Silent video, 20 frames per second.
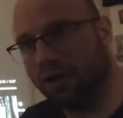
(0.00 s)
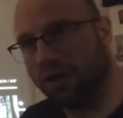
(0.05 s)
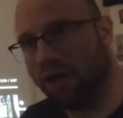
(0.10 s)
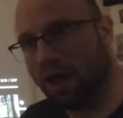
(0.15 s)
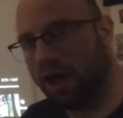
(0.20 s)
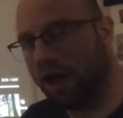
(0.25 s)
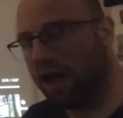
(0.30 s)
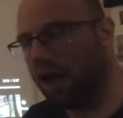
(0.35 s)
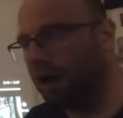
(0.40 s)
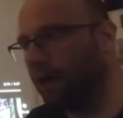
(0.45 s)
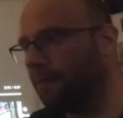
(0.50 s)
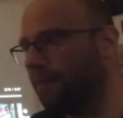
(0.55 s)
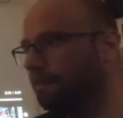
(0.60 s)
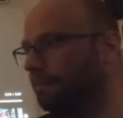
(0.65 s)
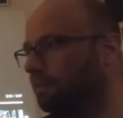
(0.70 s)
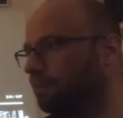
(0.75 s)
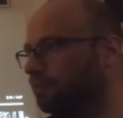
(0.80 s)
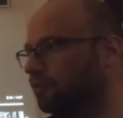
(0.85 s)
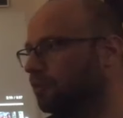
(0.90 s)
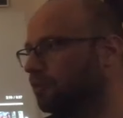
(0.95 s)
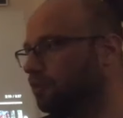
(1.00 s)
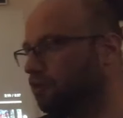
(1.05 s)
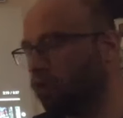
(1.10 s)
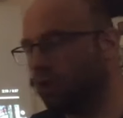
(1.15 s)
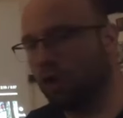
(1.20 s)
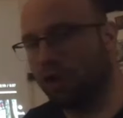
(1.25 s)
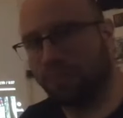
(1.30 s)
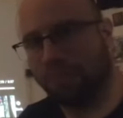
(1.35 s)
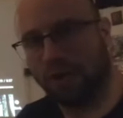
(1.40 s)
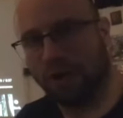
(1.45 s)

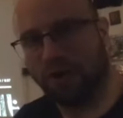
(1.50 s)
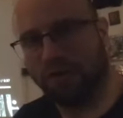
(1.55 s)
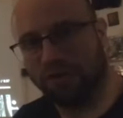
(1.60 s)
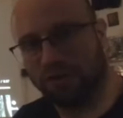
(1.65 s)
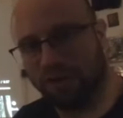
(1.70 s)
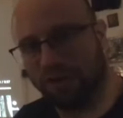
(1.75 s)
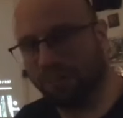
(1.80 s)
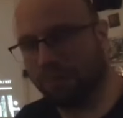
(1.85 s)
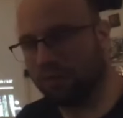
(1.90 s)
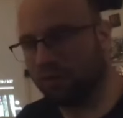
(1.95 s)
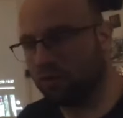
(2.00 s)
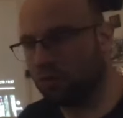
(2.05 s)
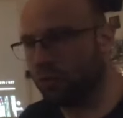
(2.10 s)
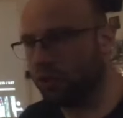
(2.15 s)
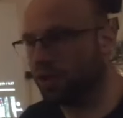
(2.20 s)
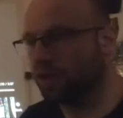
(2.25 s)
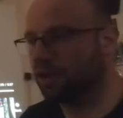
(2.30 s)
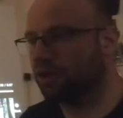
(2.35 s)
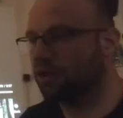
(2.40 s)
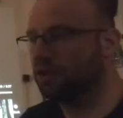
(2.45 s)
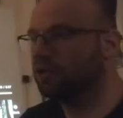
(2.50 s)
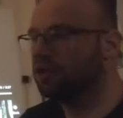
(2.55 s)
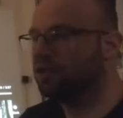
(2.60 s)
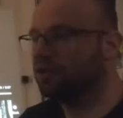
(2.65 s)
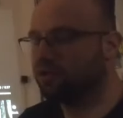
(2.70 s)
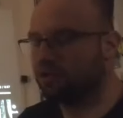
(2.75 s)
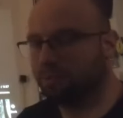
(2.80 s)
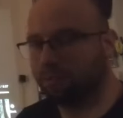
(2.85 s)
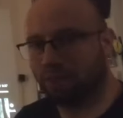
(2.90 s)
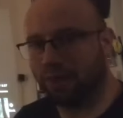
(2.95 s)
notey parts in between
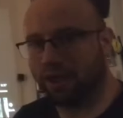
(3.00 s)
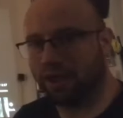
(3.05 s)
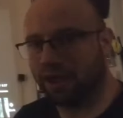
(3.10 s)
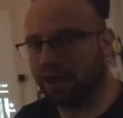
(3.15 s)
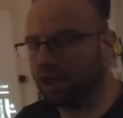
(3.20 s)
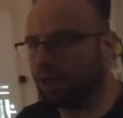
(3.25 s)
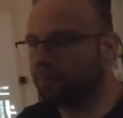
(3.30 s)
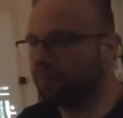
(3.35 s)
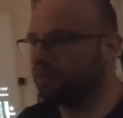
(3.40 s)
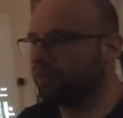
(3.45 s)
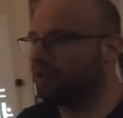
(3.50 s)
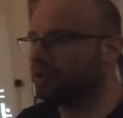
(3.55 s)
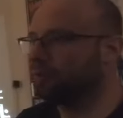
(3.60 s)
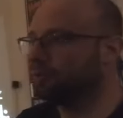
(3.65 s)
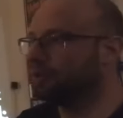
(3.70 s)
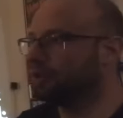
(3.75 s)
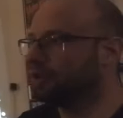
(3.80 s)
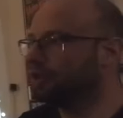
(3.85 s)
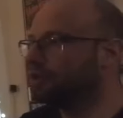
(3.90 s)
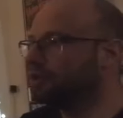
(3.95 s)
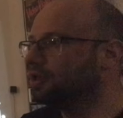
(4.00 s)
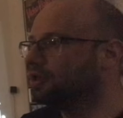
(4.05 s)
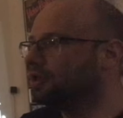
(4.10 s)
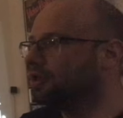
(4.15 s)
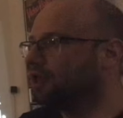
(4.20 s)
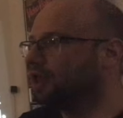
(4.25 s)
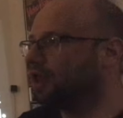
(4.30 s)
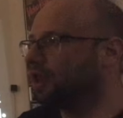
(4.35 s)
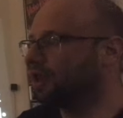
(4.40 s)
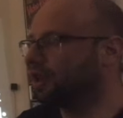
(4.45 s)
to break it up a little bit,
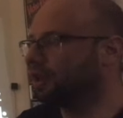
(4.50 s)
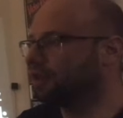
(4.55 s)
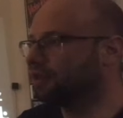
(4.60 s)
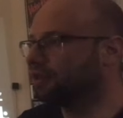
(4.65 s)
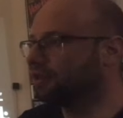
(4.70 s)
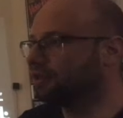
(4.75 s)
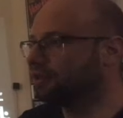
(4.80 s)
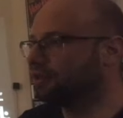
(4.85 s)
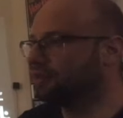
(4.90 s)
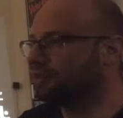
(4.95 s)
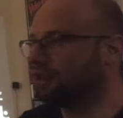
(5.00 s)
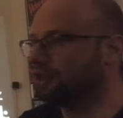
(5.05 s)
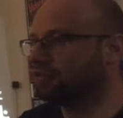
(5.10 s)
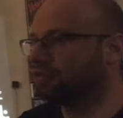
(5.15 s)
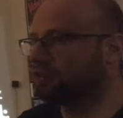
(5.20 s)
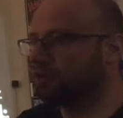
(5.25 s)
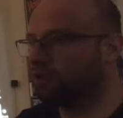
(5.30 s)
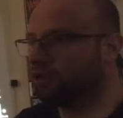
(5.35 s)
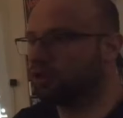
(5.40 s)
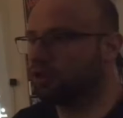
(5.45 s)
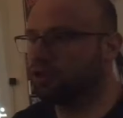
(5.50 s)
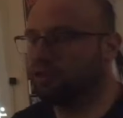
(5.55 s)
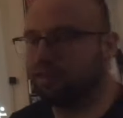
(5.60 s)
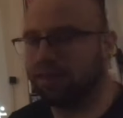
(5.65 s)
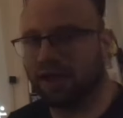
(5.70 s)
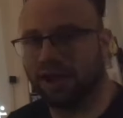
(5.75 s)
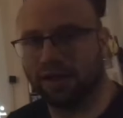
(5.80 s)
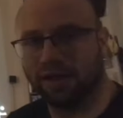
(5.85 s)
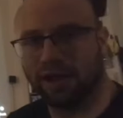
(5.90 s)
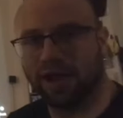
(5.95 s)
and they took
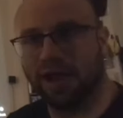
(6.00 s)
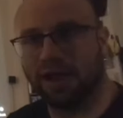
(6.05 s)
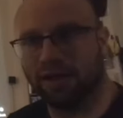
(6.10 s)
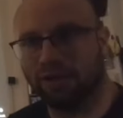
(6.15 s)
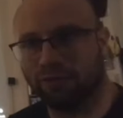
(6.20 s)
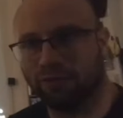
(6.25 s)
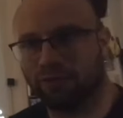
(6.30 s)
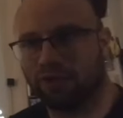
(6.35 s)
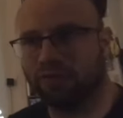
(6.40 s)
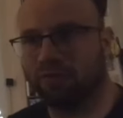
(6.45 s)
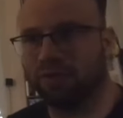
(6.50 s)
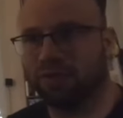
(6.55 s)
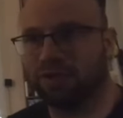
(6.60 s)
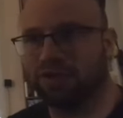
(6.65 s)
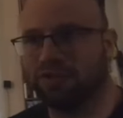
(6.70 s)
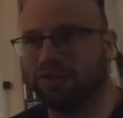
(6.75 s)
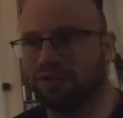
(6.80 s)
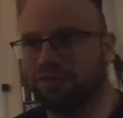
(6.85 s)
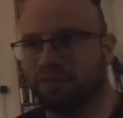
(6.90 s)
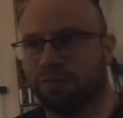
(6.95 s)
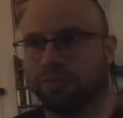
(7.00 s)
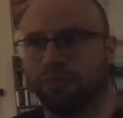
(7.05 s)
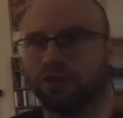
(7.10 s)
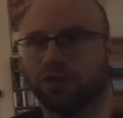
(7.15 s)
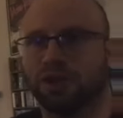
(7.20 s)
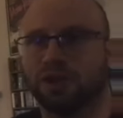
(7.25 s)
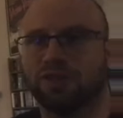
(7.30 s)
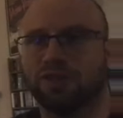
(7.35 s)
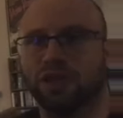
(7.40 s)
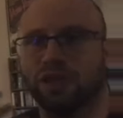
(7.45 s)
that kind of rhythmic
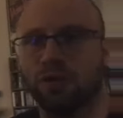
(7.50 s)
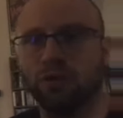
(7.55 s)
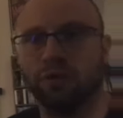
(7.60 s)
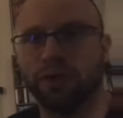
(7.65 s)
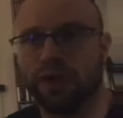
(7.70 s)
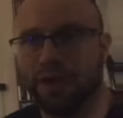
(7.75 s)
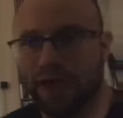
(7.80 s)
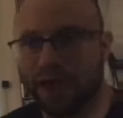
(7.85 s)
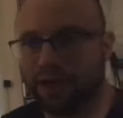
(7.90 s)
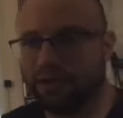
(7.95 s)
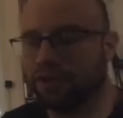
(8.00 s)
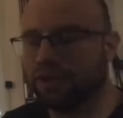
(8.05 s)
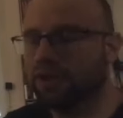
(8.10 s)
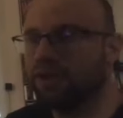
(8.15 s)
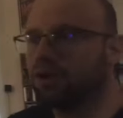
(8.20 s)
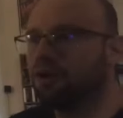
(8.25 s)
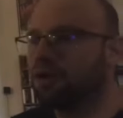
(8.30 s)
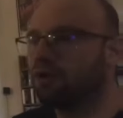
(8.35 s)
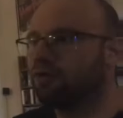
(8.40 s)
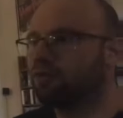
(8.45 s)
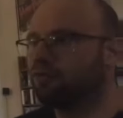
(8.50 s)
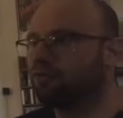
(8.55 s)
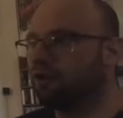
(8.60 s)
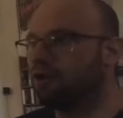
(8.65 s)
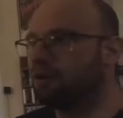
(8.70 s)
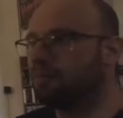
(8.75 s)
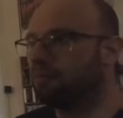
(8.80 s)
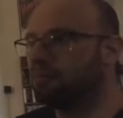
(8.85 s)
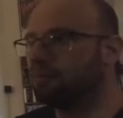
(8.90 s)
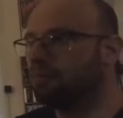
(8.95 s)
sensibility that you get
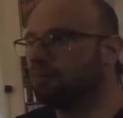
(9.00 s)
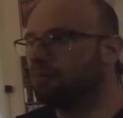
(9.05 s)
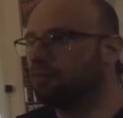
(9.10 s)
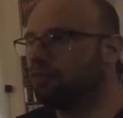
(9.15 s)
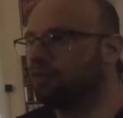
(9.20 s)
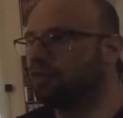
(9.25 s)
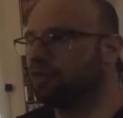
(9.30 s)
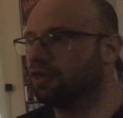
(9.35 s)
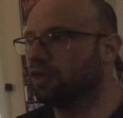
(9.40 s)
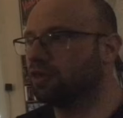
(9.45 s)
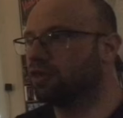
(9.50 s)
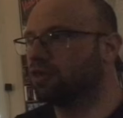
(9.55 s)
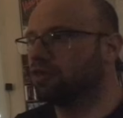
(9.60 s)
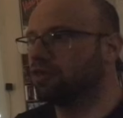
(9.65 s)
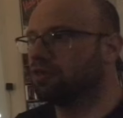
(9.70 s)
from the